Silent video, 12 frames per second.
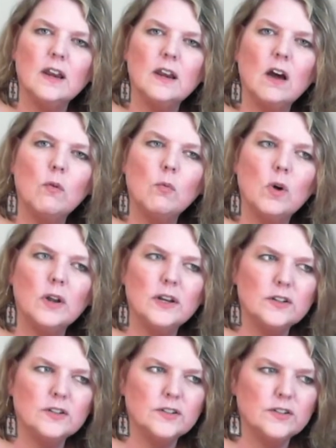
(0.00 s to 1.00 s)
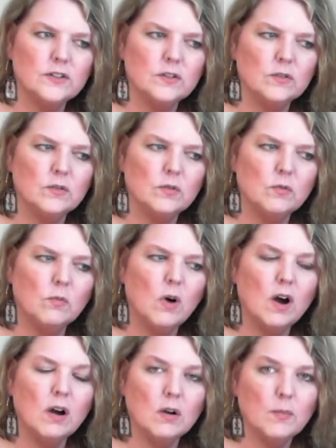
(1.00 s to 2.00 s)
not wanting to
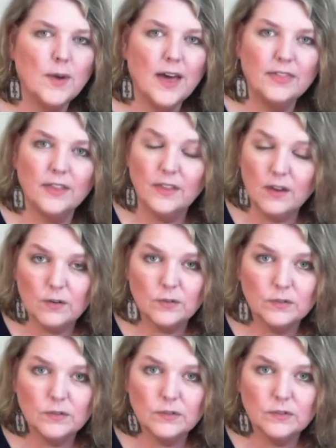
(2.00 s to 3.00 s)
walk her path alone.